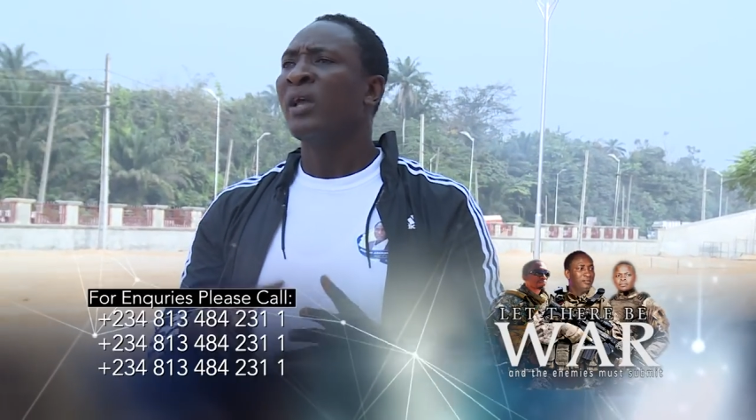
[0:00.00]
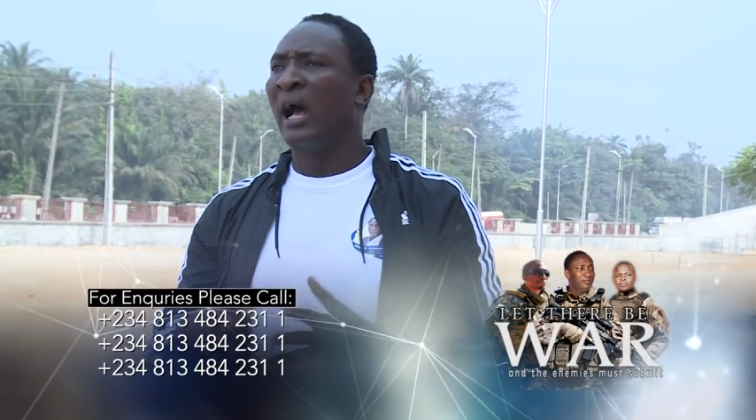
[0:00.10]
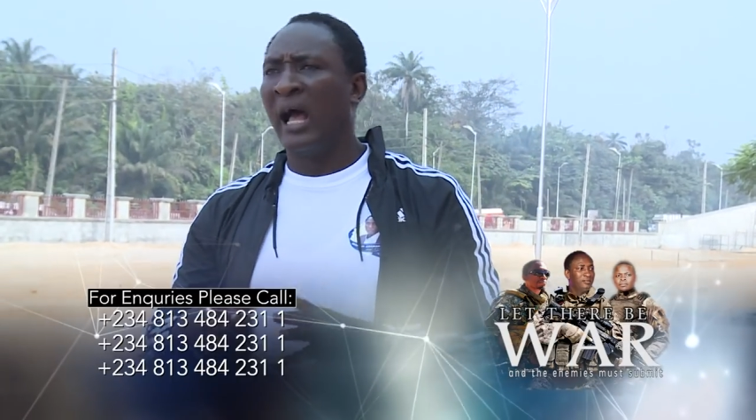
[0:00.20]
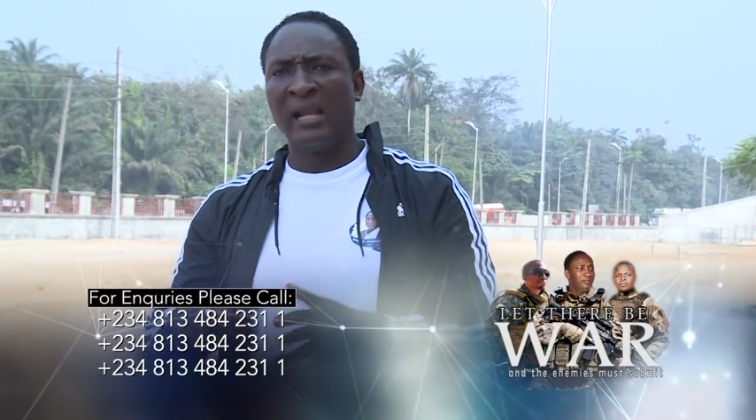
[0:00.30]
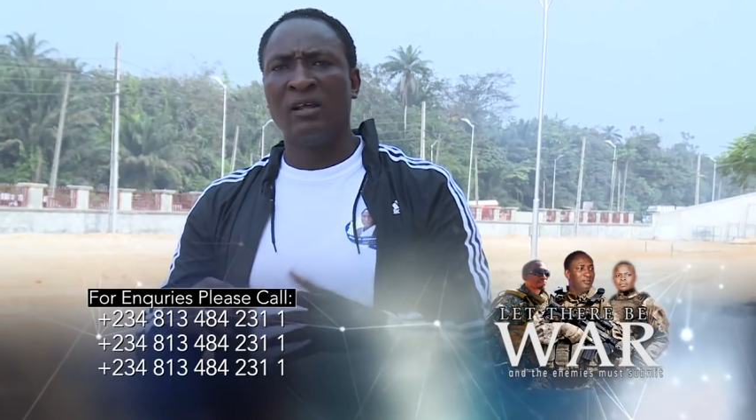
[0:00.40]

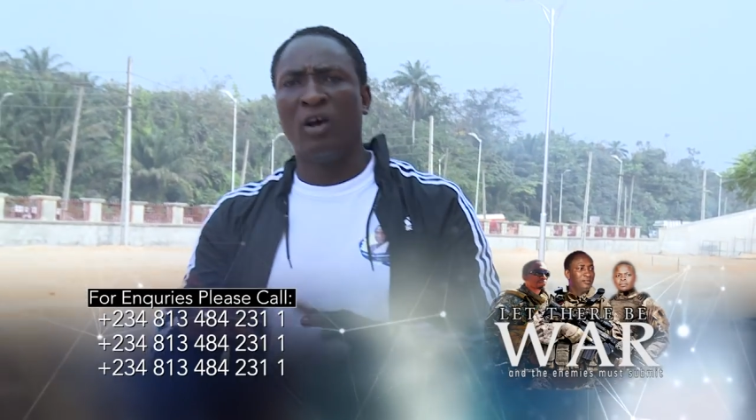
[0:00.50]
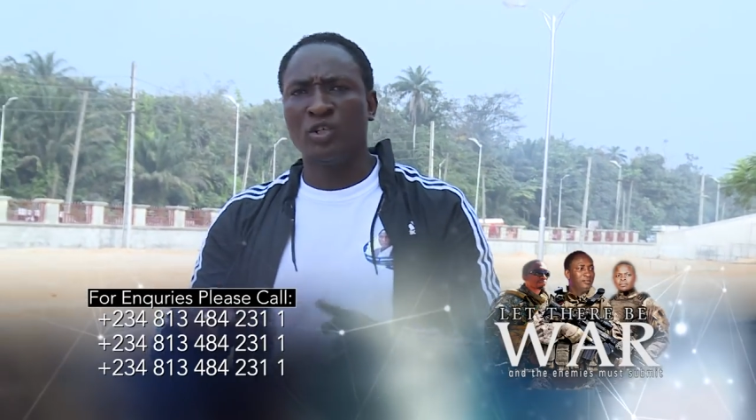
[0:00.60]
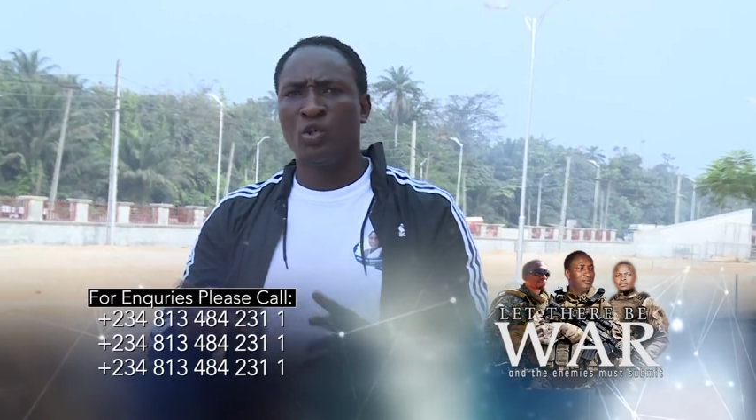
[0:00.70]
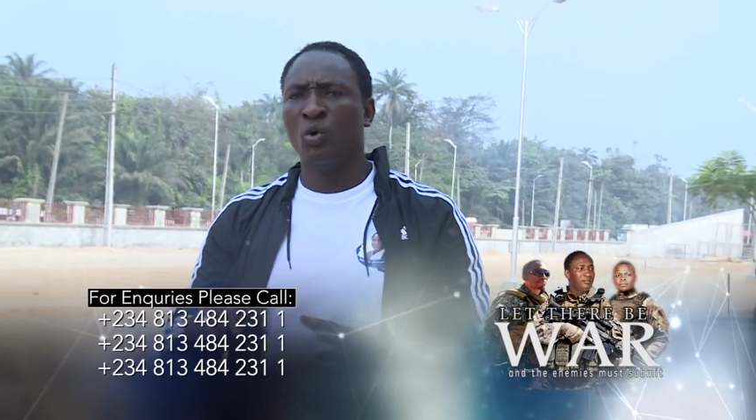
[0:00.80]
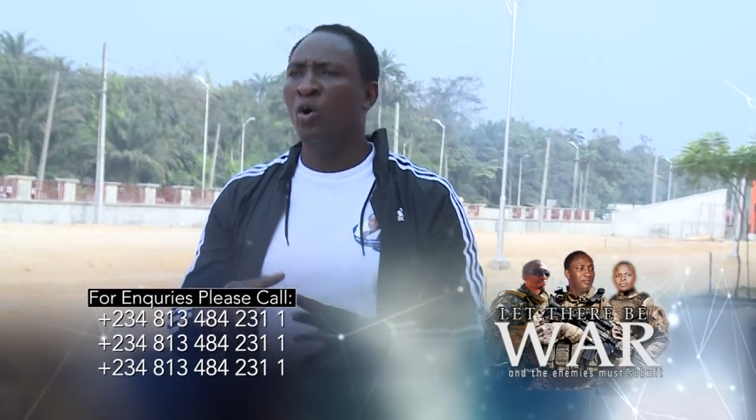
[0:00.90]
And
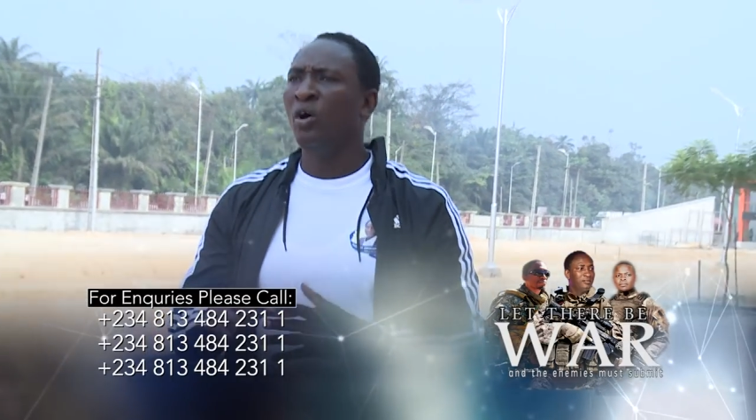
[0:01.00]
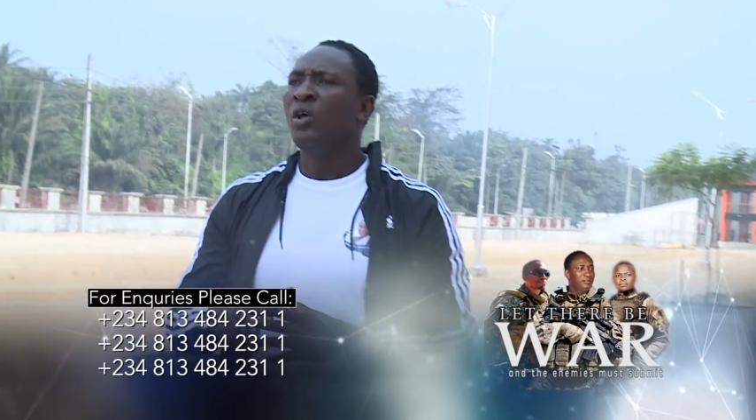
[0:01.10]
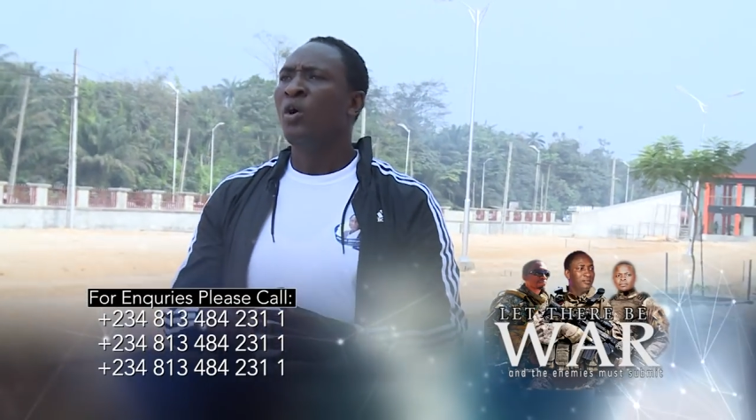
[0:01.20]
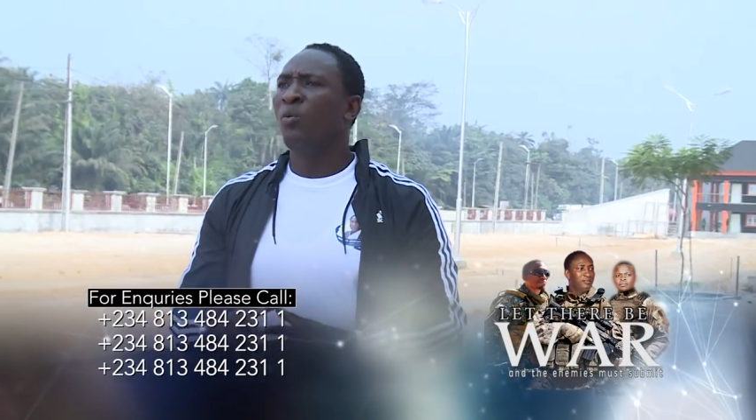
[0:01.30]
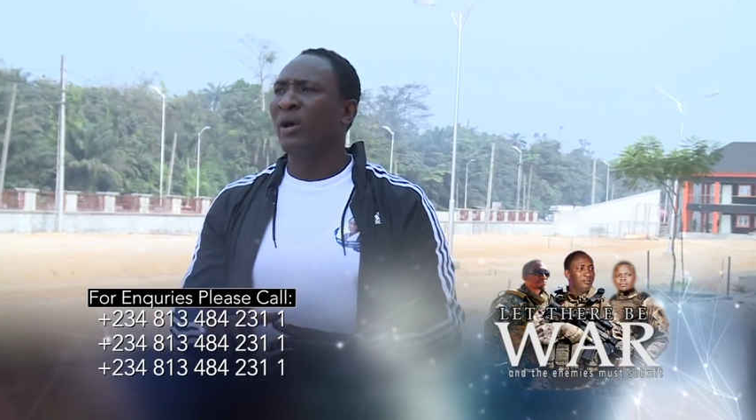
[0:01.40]
also,
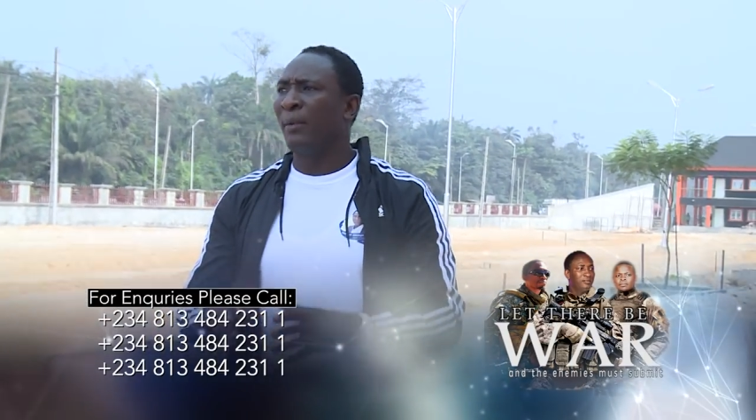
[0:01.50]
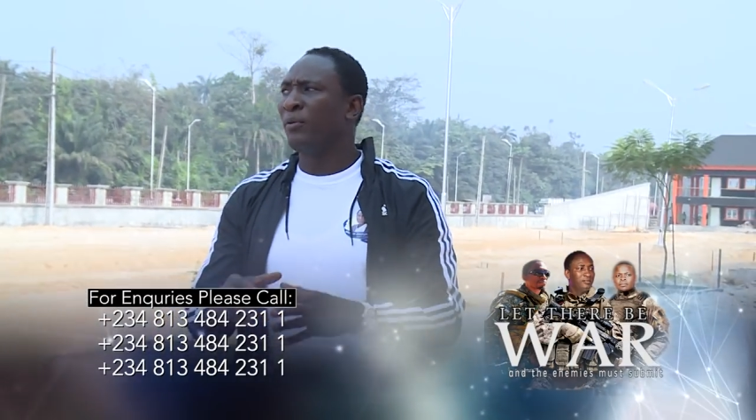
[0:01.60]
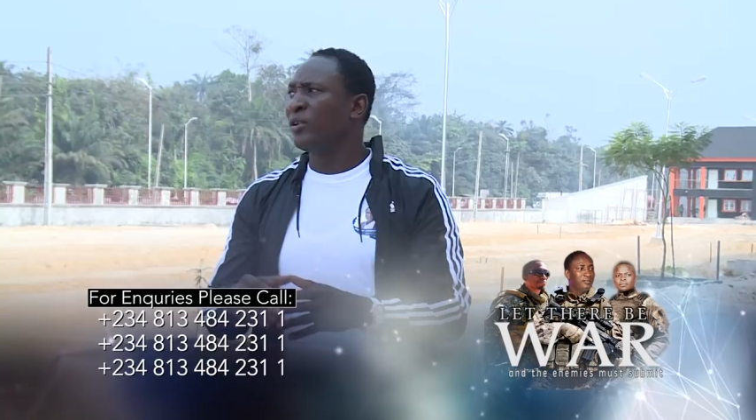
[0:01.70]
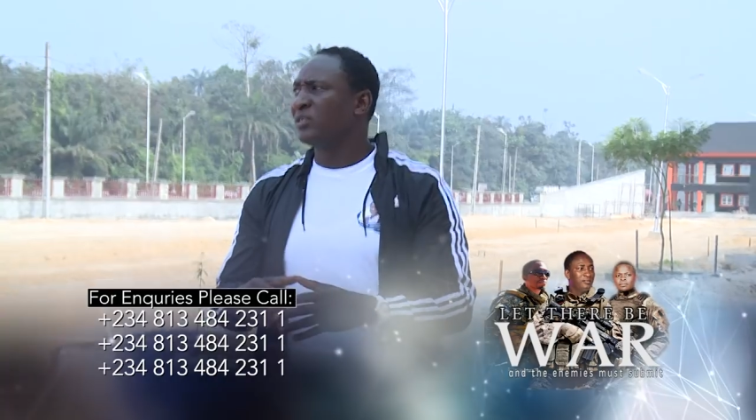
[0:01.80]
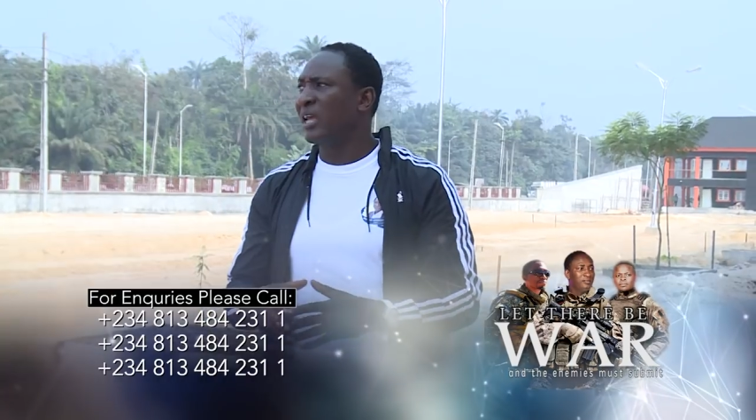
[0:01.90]
what I'm
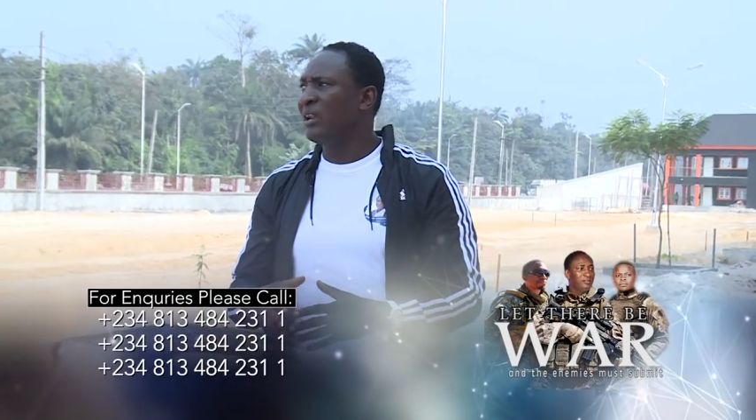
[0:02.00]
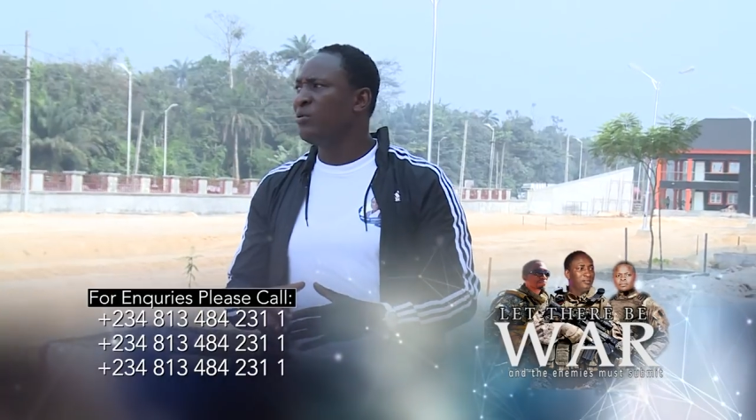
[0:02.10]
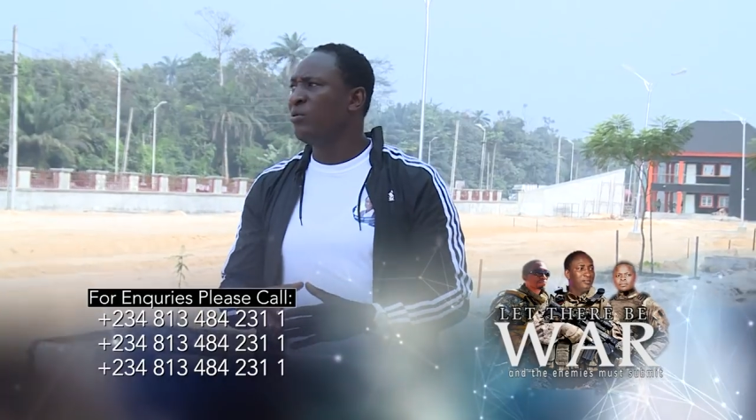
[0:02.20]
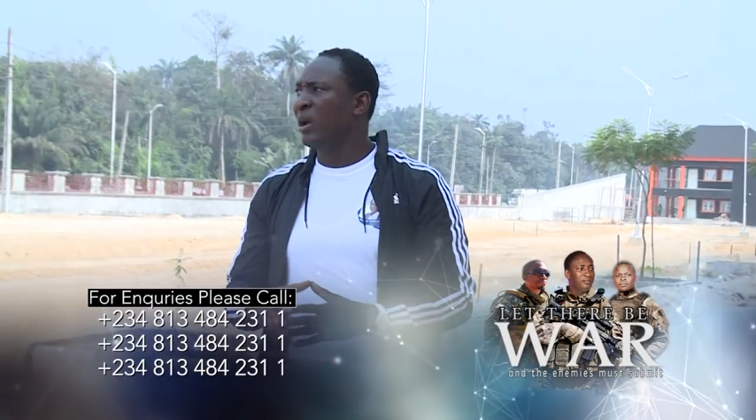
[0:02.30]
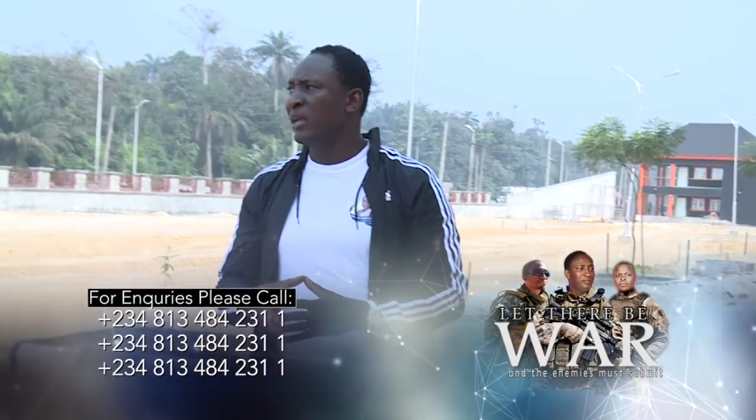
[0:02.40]
going to tell
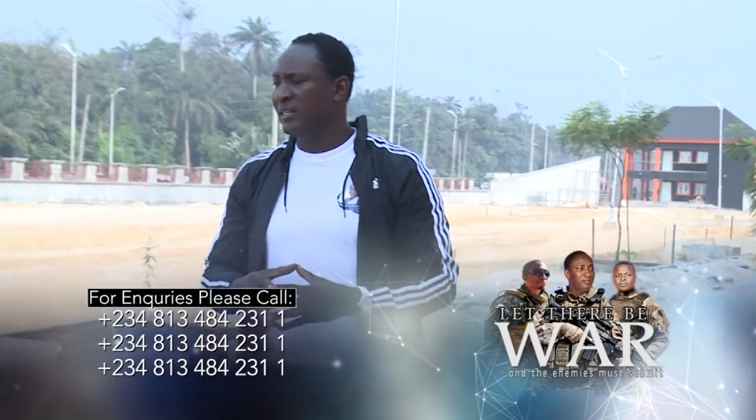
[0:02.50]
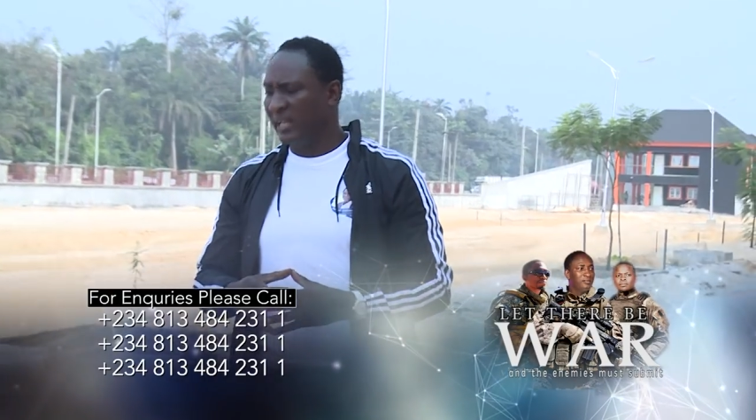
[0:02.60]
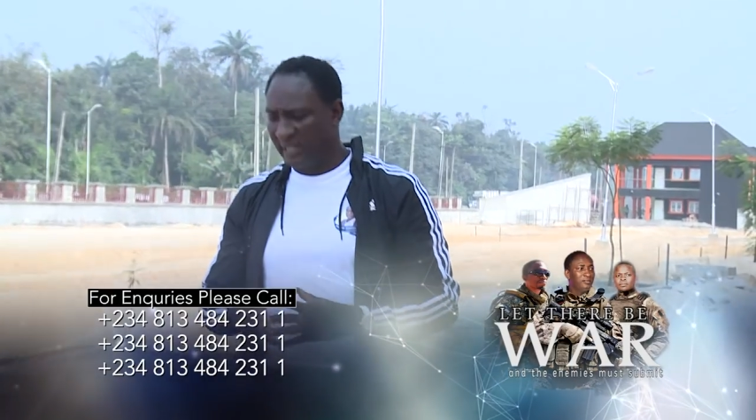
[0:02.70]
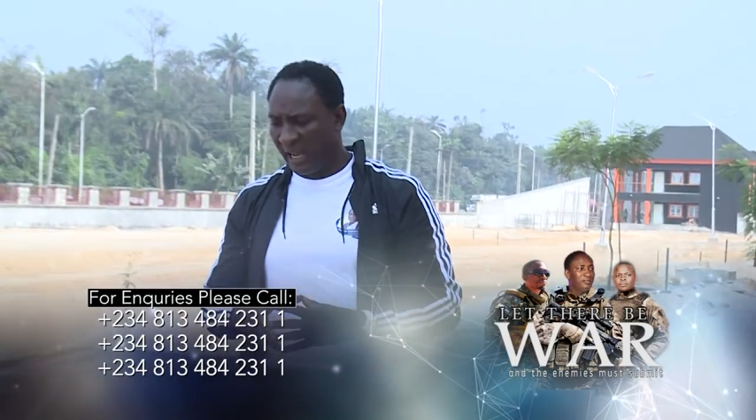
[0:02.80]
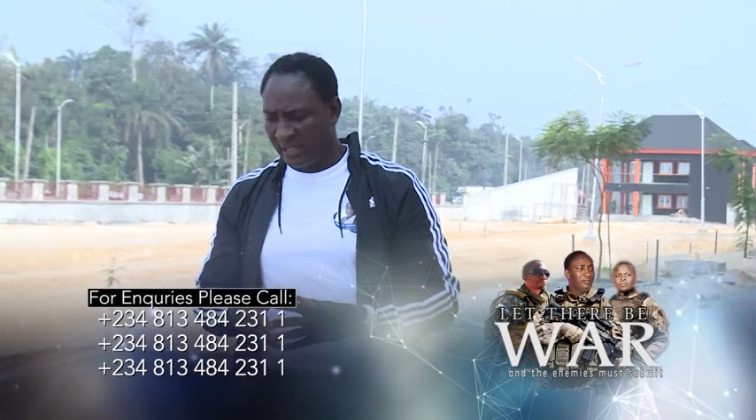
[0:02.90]
you
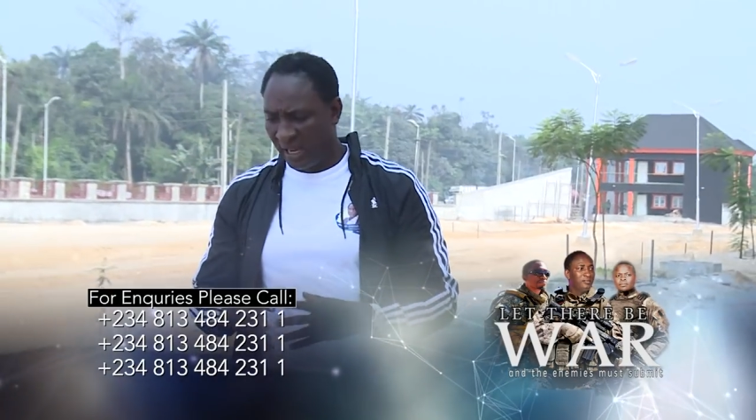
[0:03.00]
is that